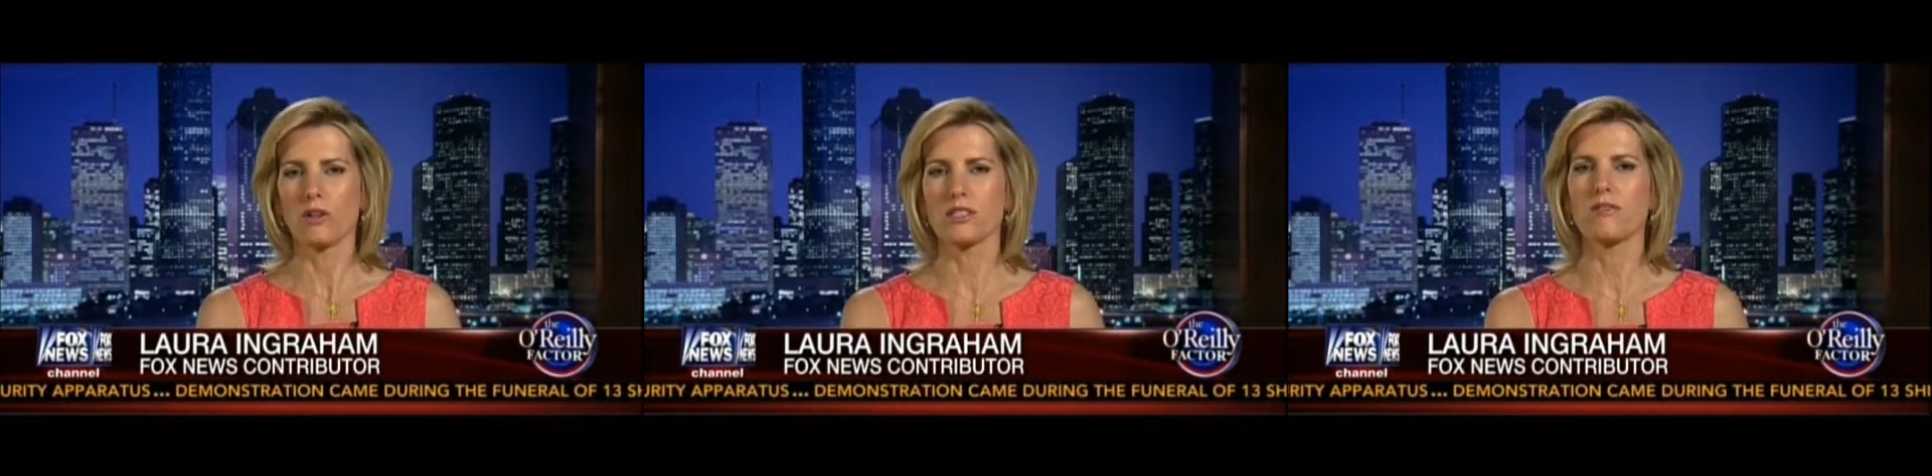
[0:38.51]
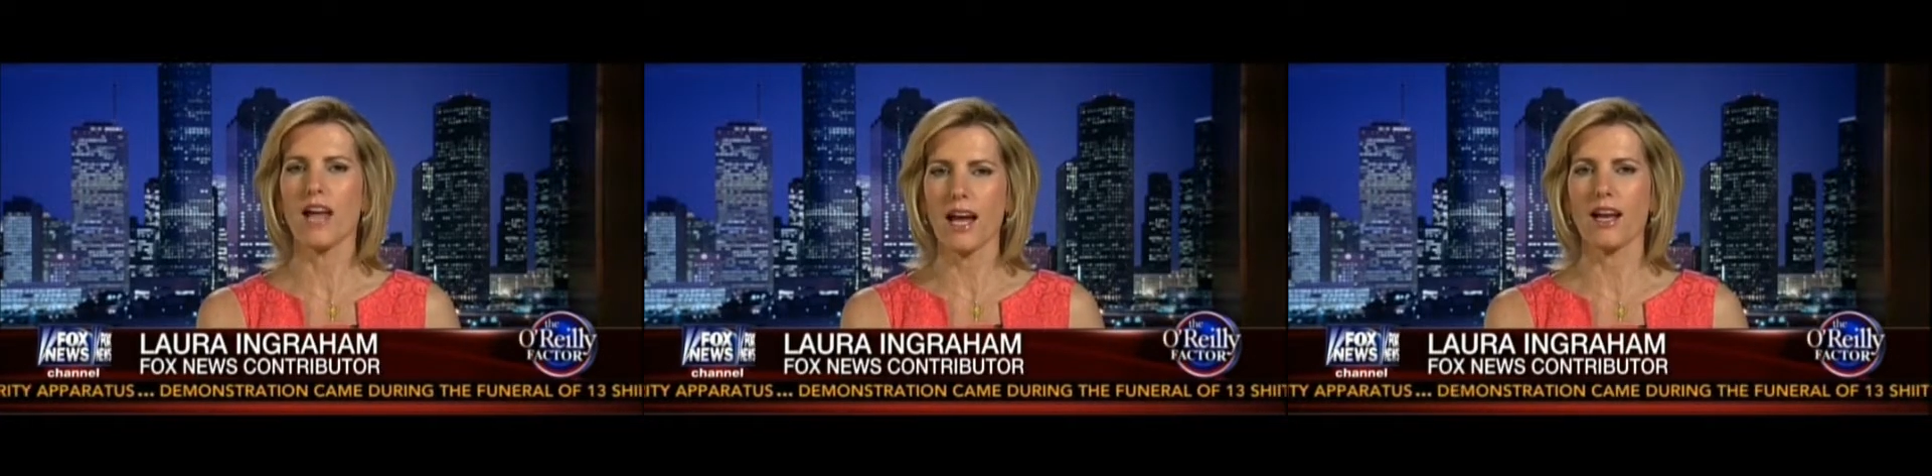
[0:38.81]

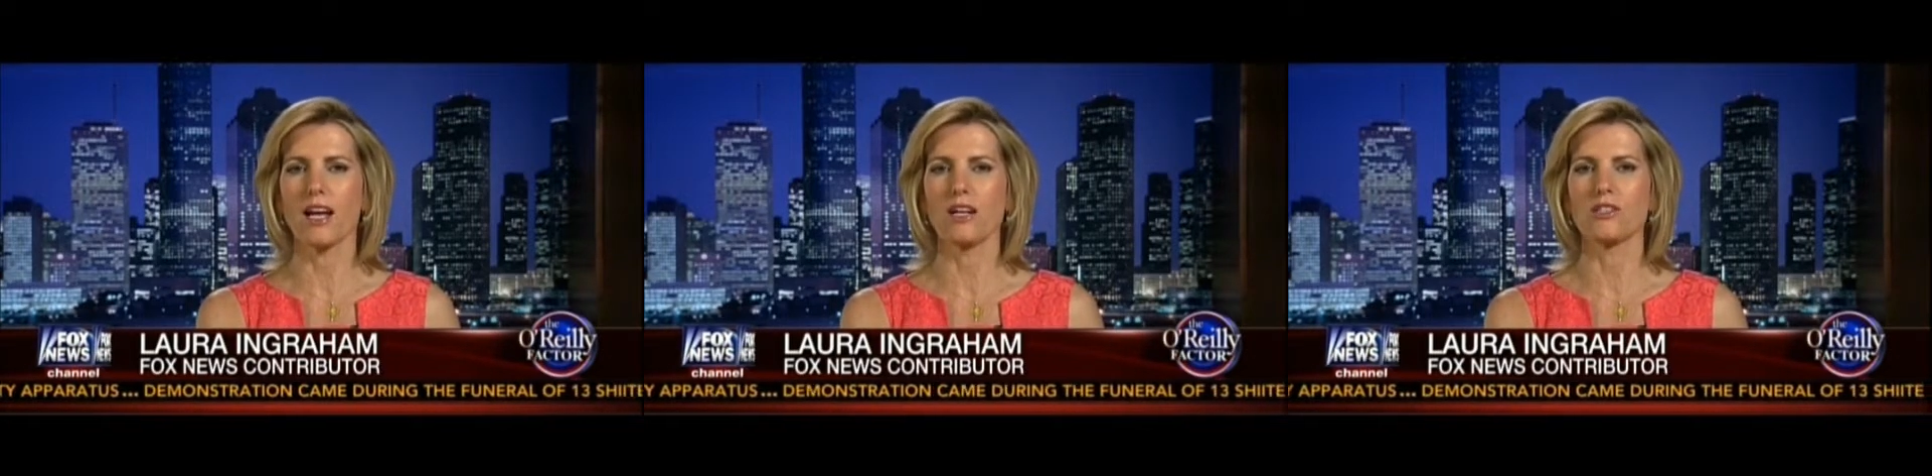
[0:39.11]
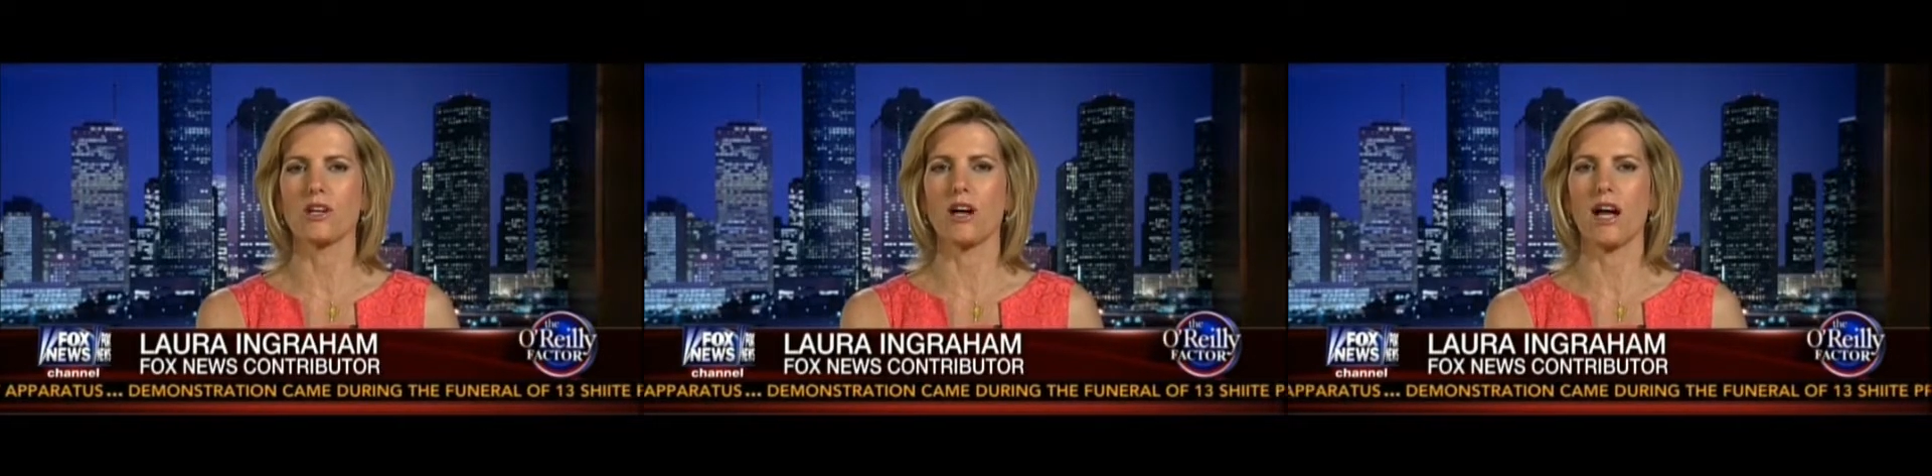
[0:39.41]
girls of that
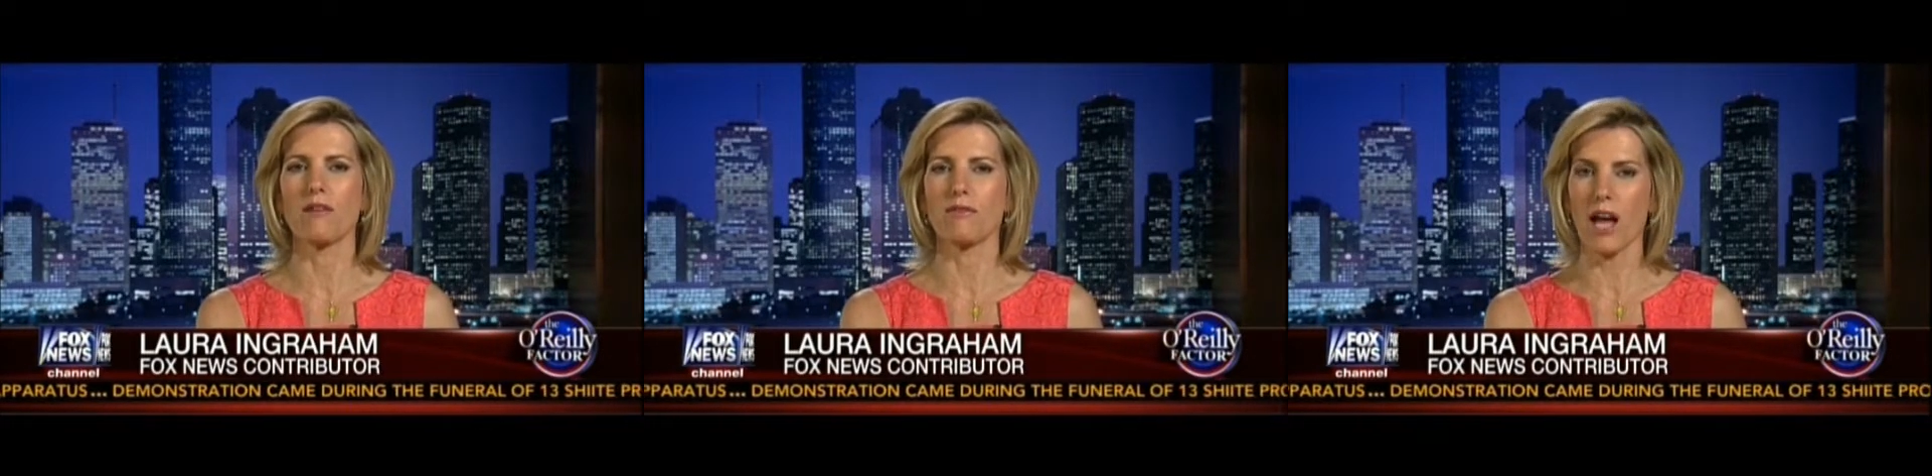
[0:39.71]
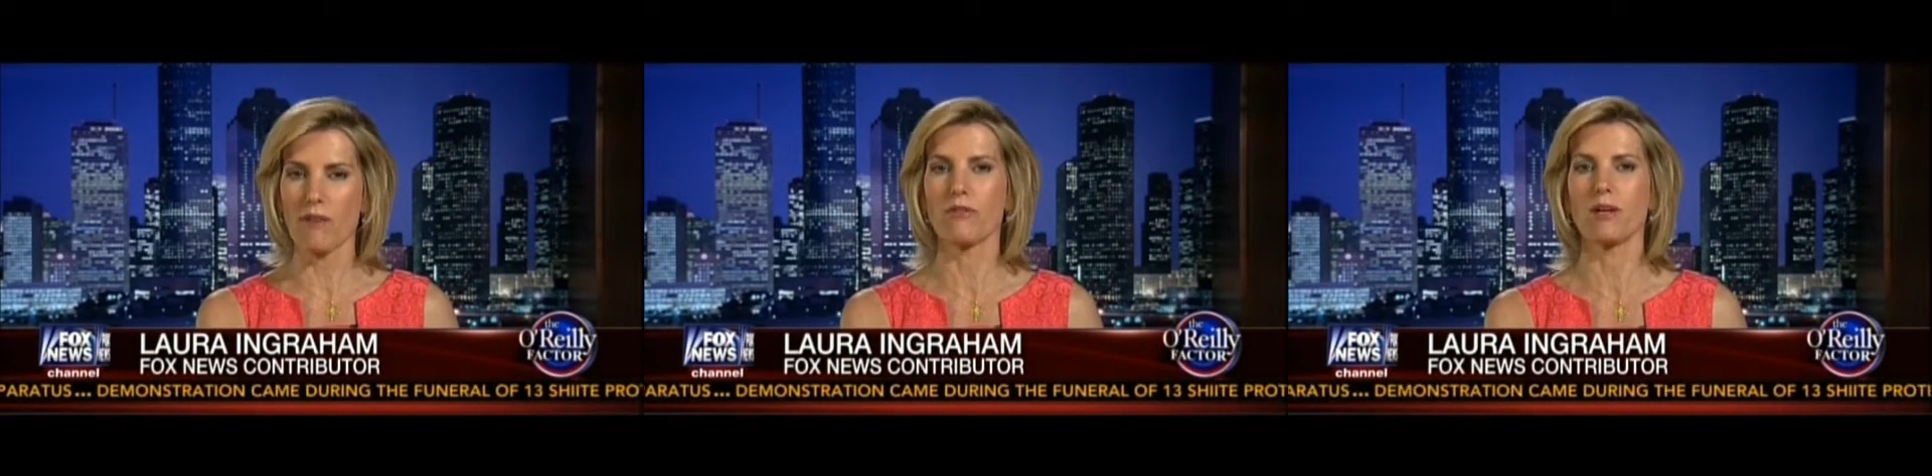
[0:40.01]
age
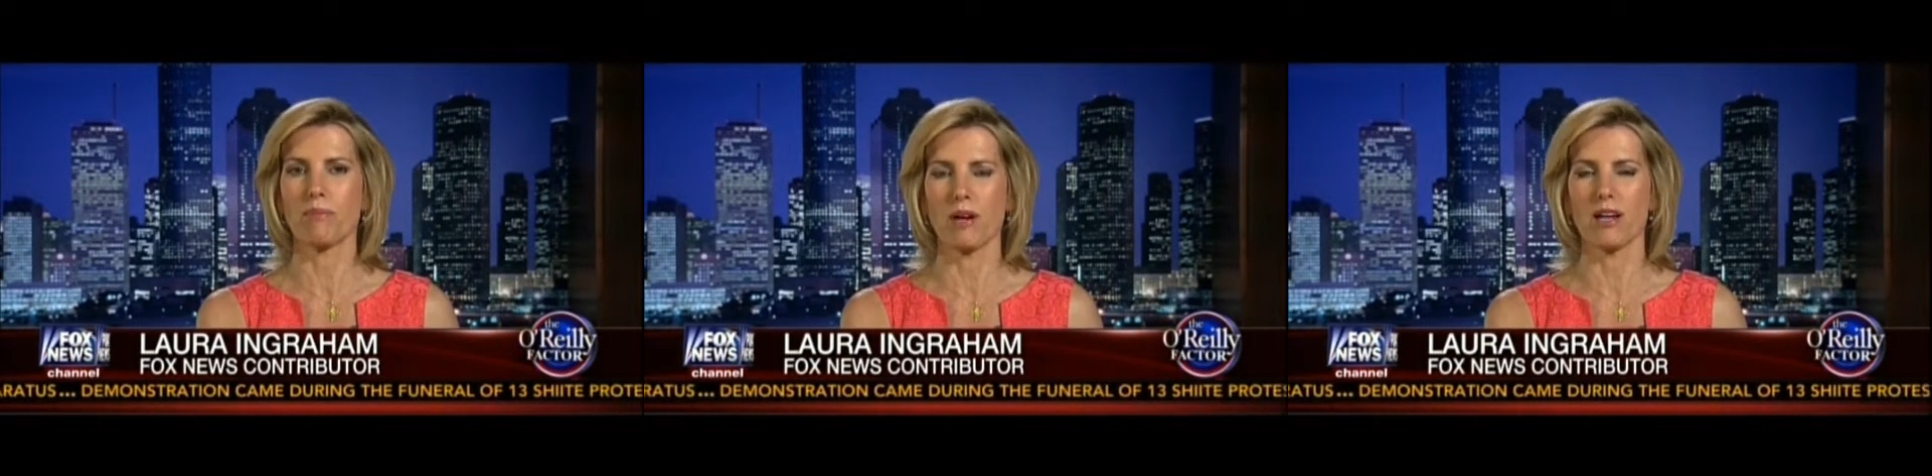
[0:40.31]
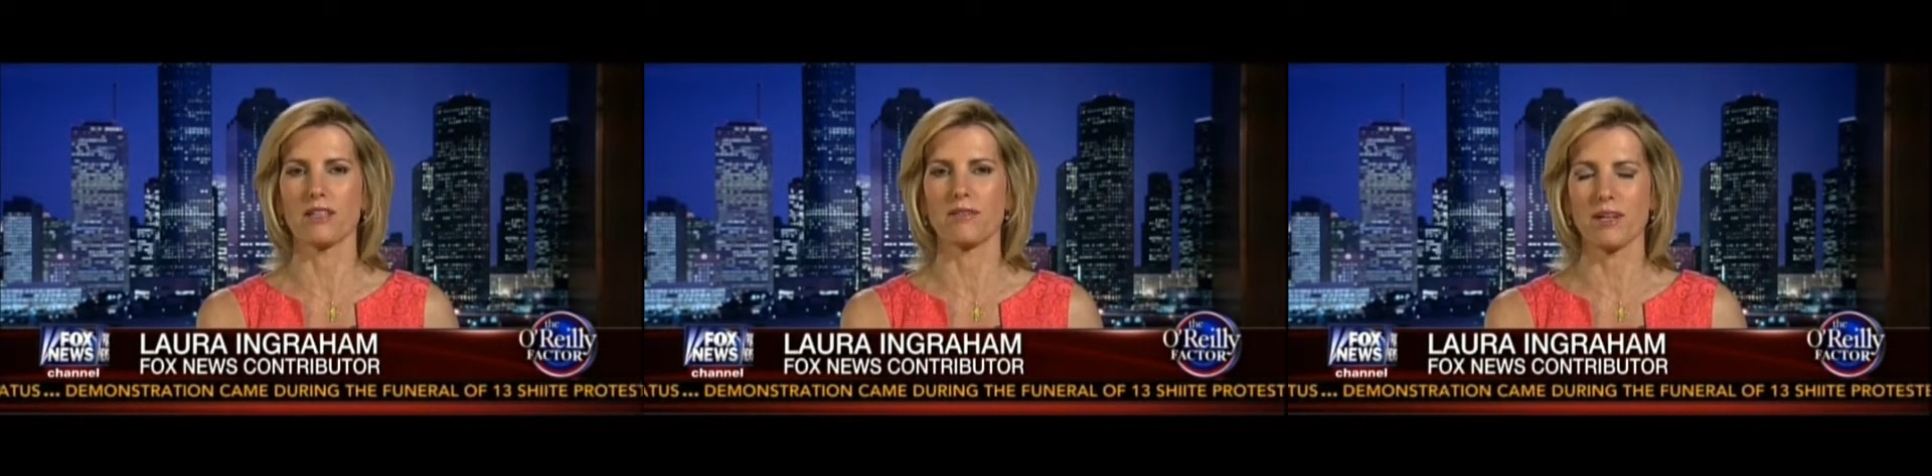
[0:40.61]
have
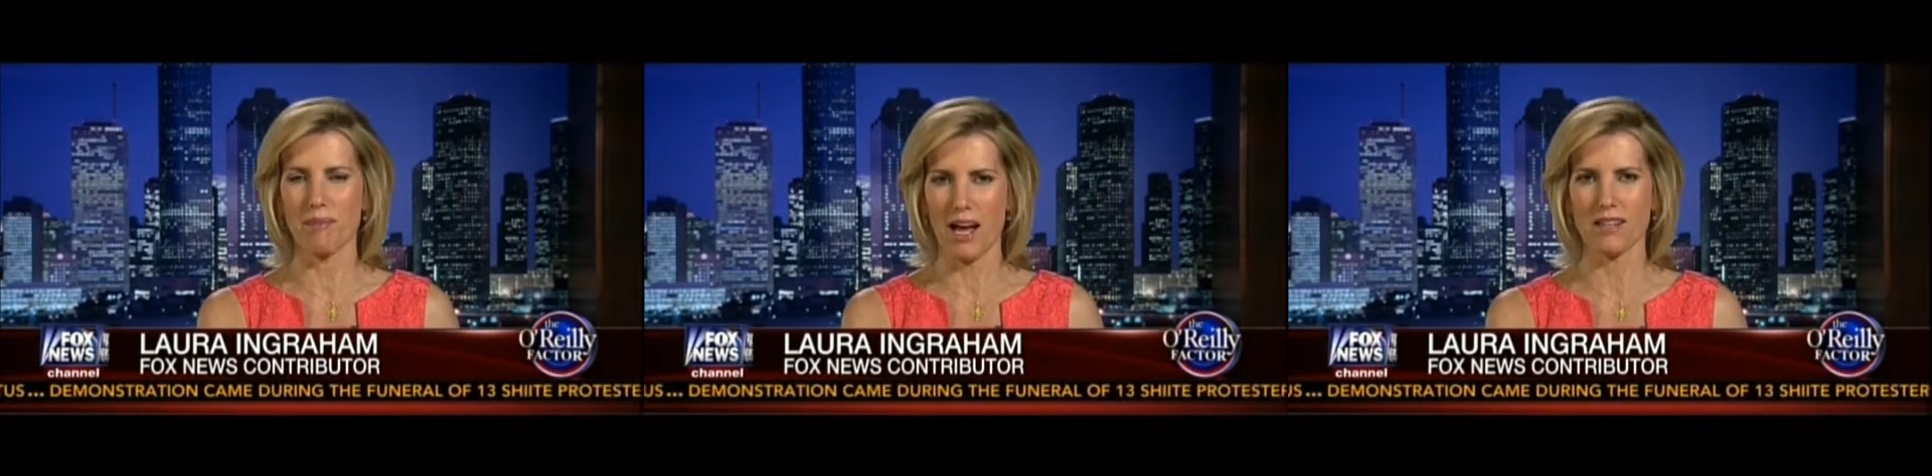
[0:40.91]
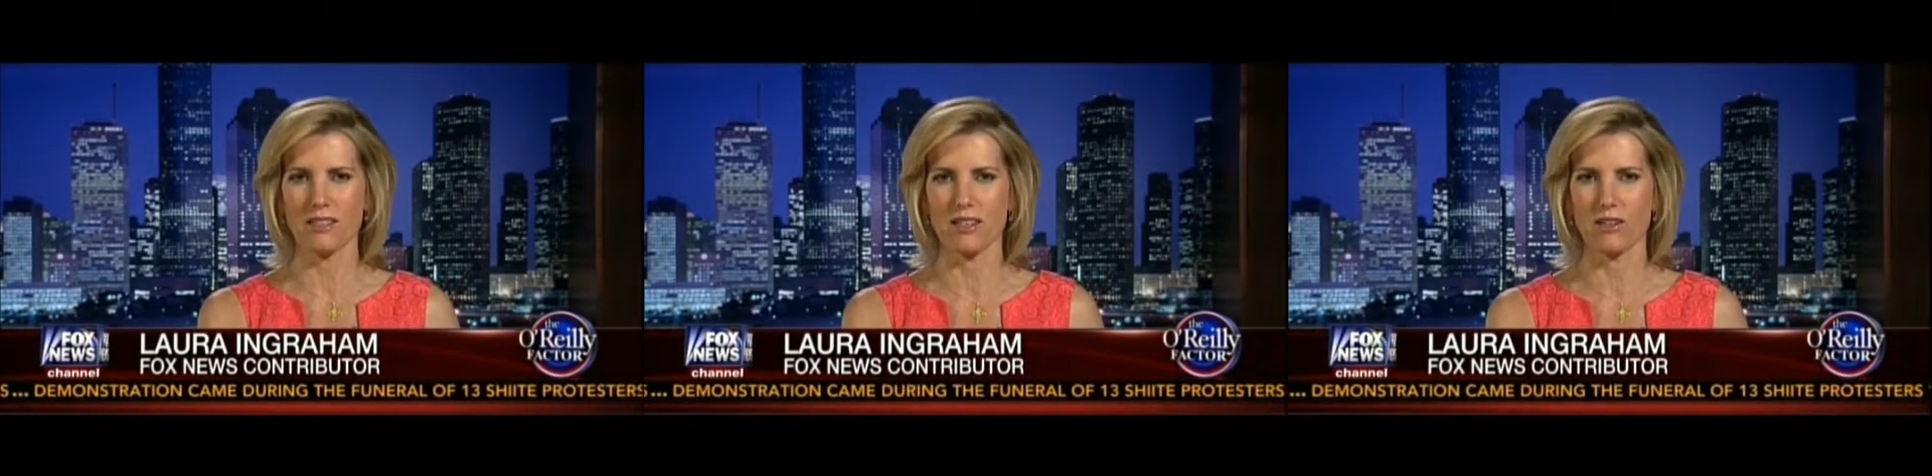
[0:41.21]
reproductive
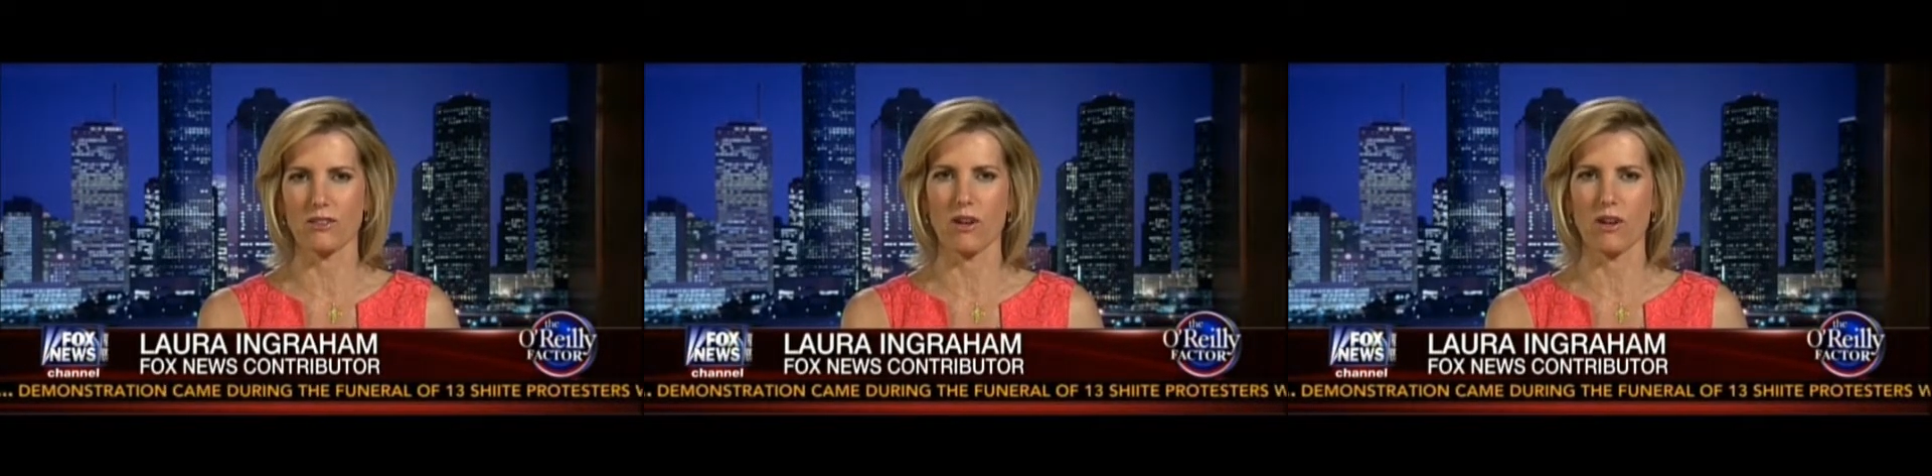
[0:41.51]
capacity.